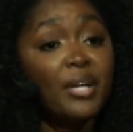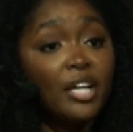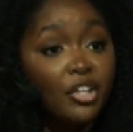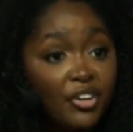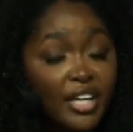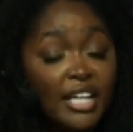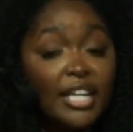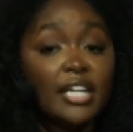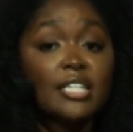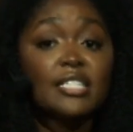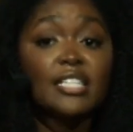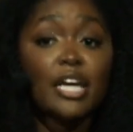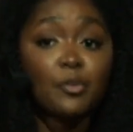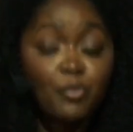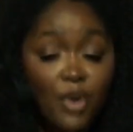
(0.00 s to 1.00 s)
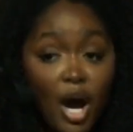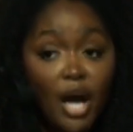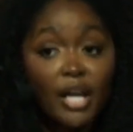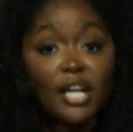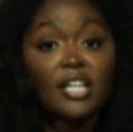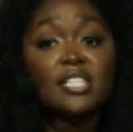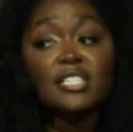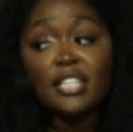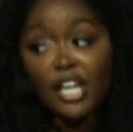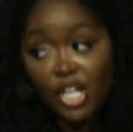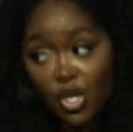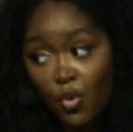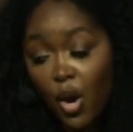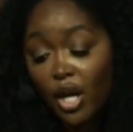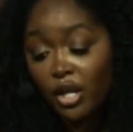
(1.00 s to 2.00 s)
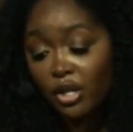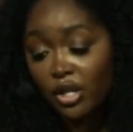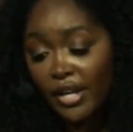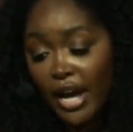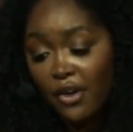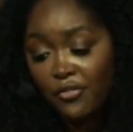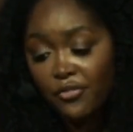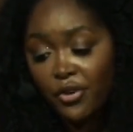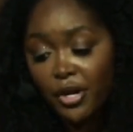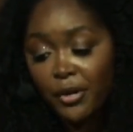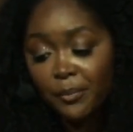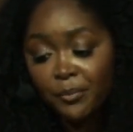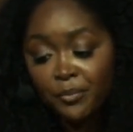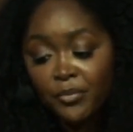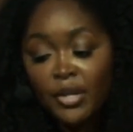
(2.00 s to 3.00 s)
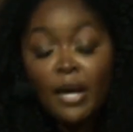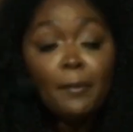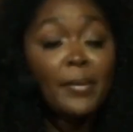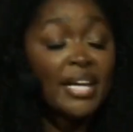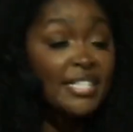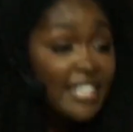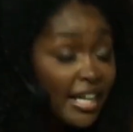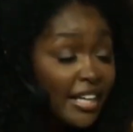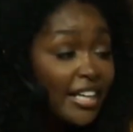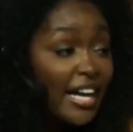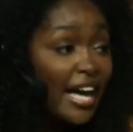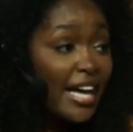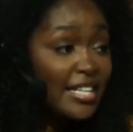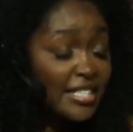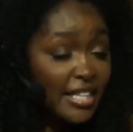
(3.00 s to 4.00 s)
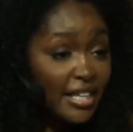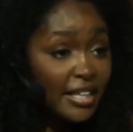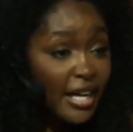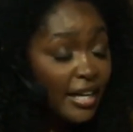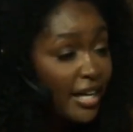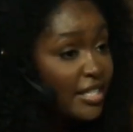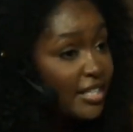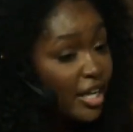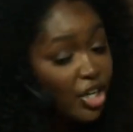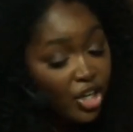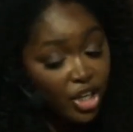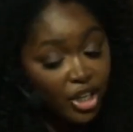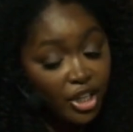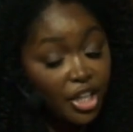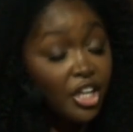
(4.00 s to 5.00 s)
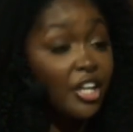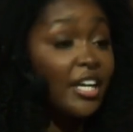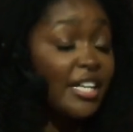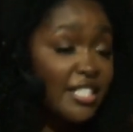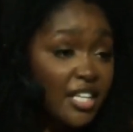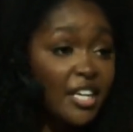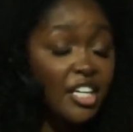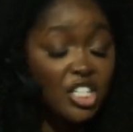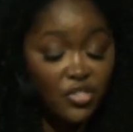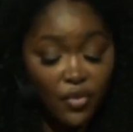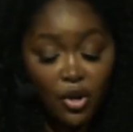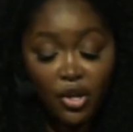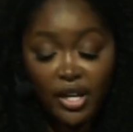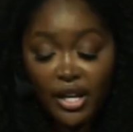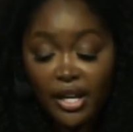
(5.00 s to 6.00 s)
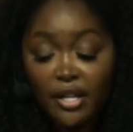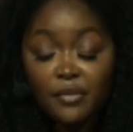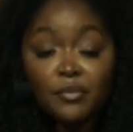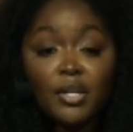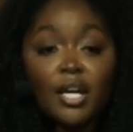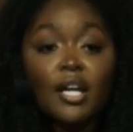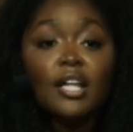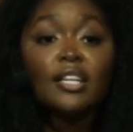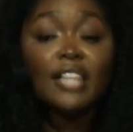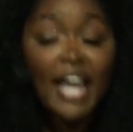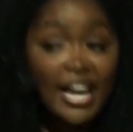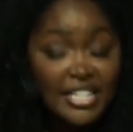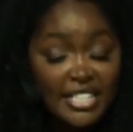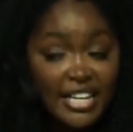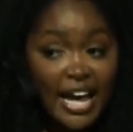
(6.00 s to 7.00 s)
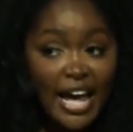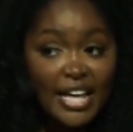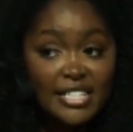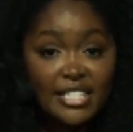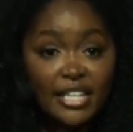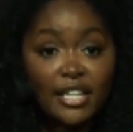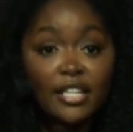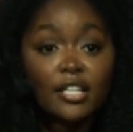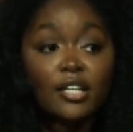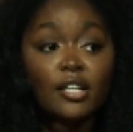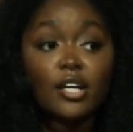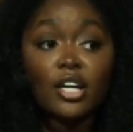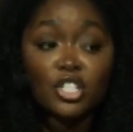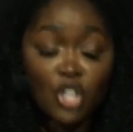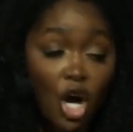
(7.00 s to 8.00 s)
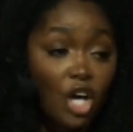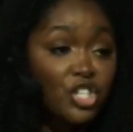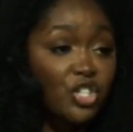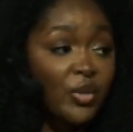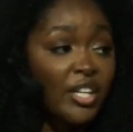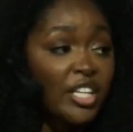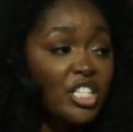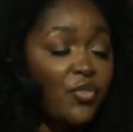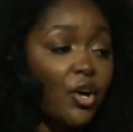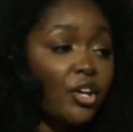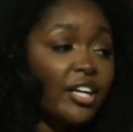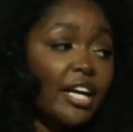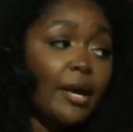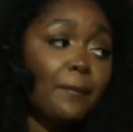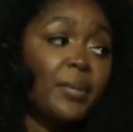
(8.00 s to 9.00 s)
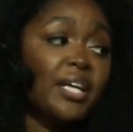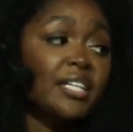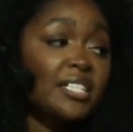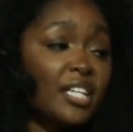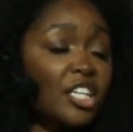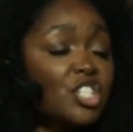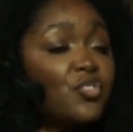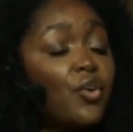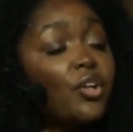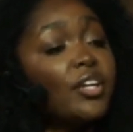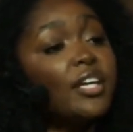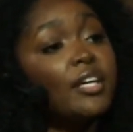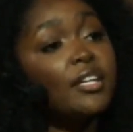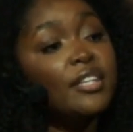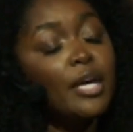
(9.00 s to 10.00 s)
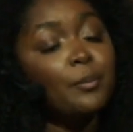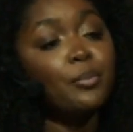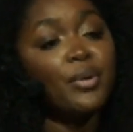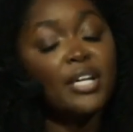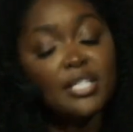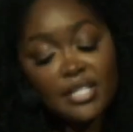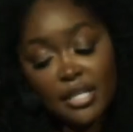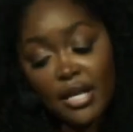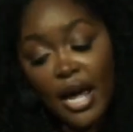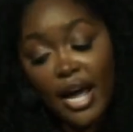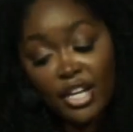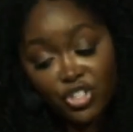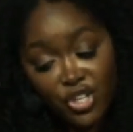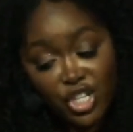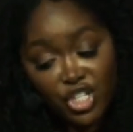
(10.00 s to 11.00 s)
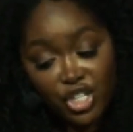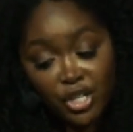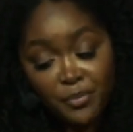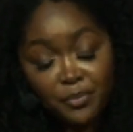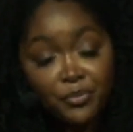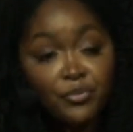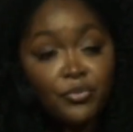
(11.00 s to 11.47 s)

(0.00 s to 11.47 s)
ingredients and products that you want to look out for. Mandelic acid, like I said earlier, it's an exfoliant. Lactic acid, it's also an exfoliant, but it's an exfoliant that brings in hydration.